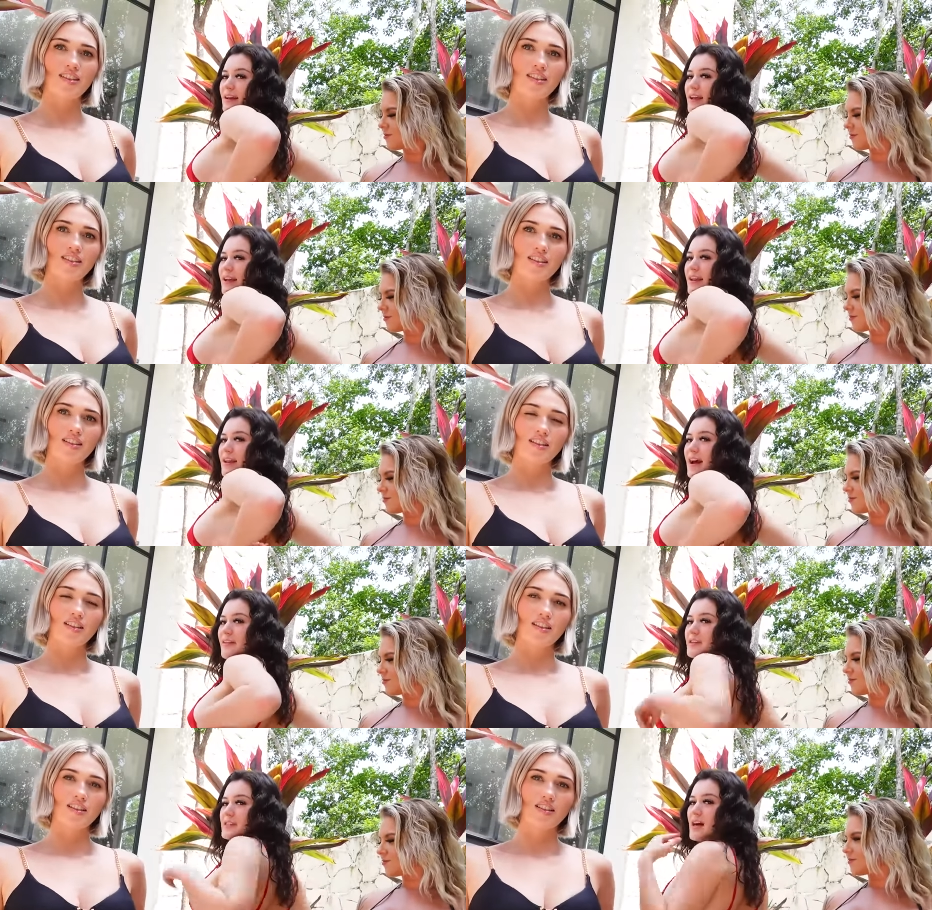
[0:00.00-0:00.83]
Speaker 1: it
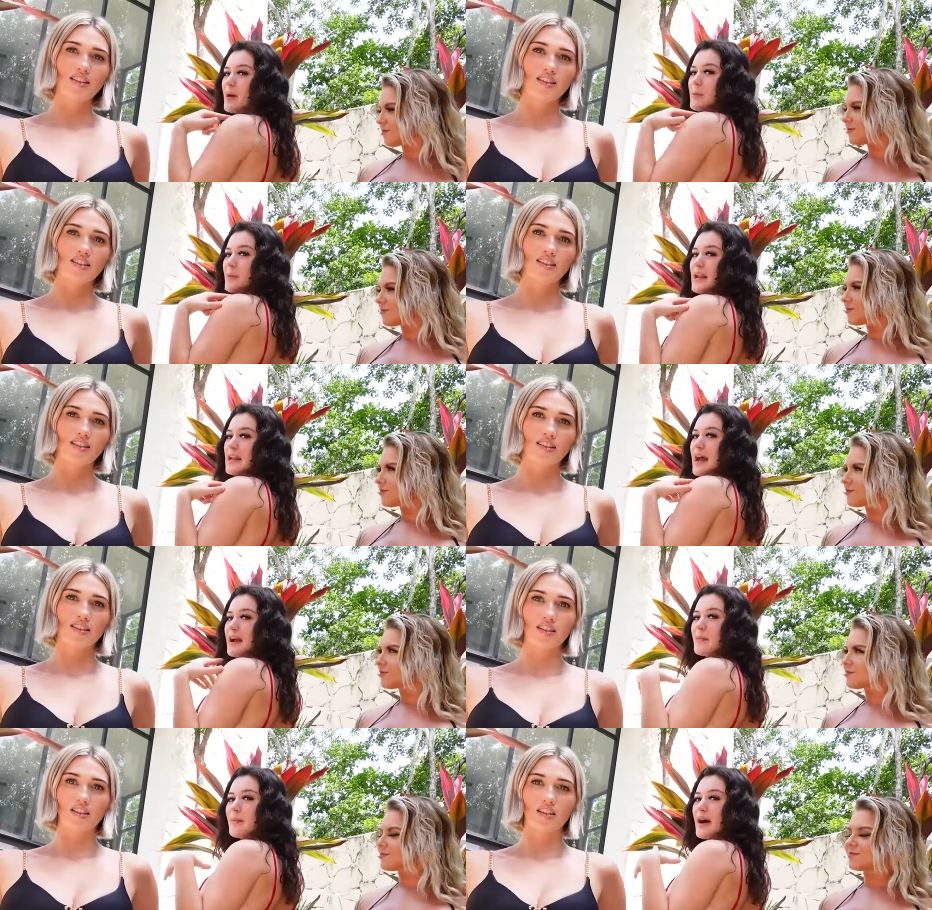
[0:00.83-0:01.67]
at the top of my
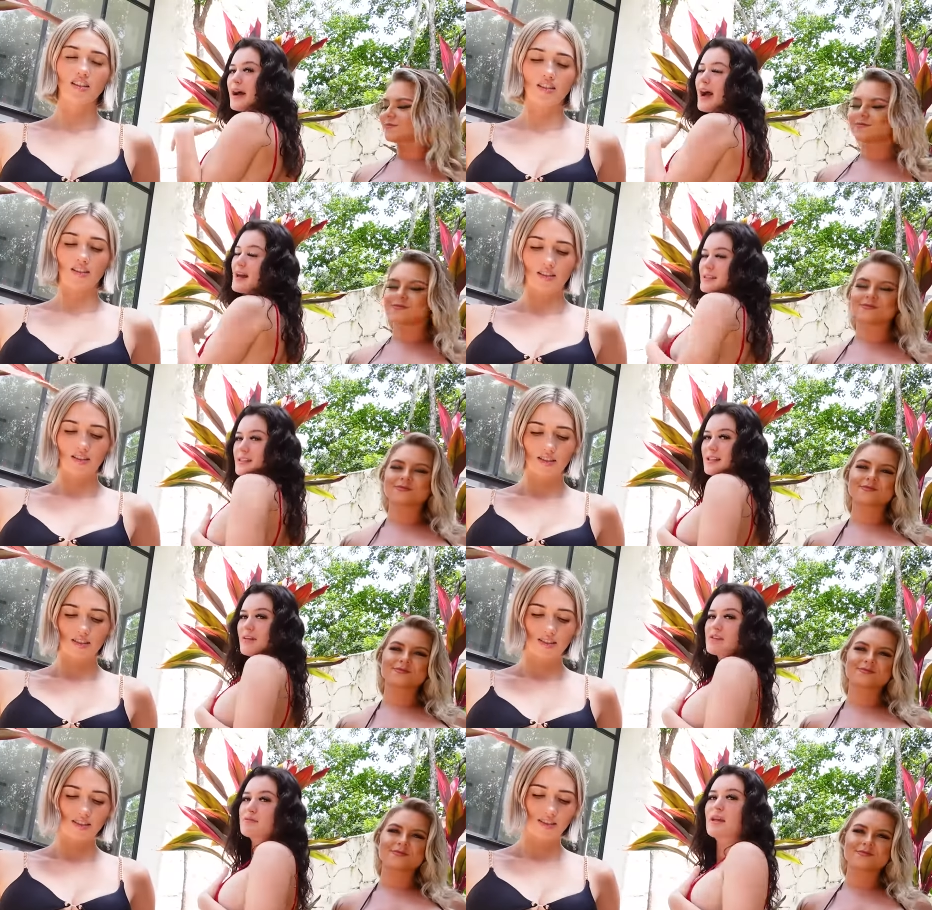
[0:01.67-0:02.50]
neck. But I still
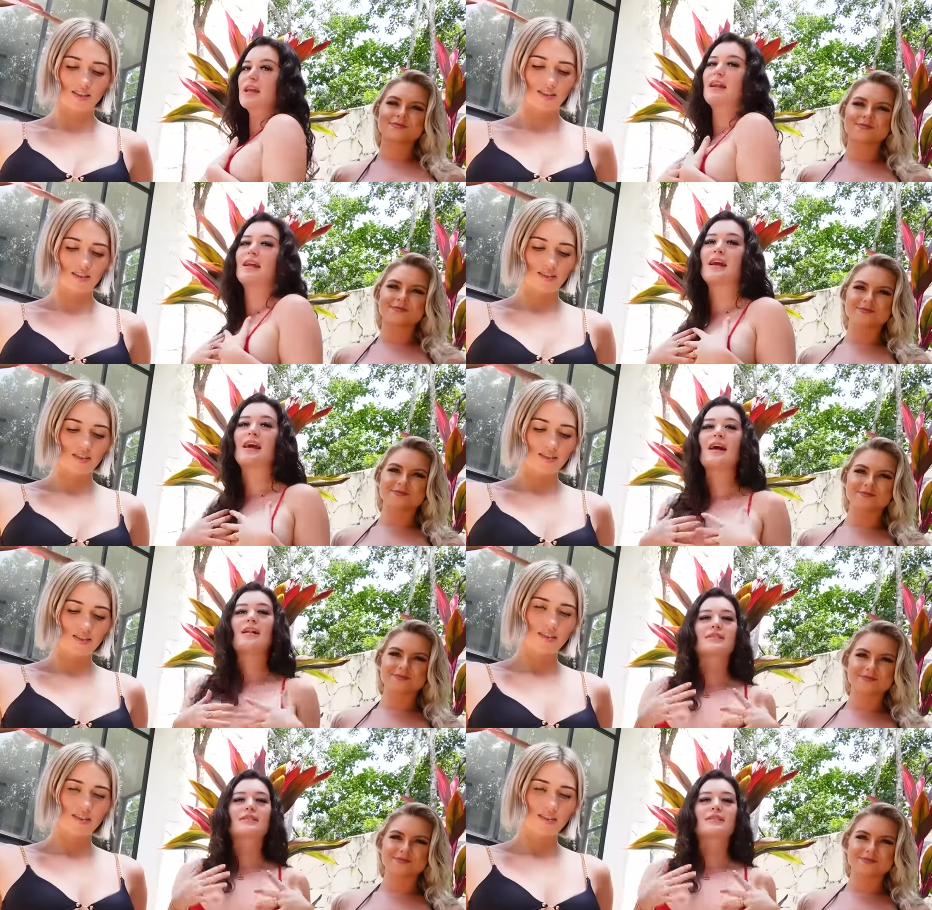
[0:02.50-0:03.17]
love this bikini.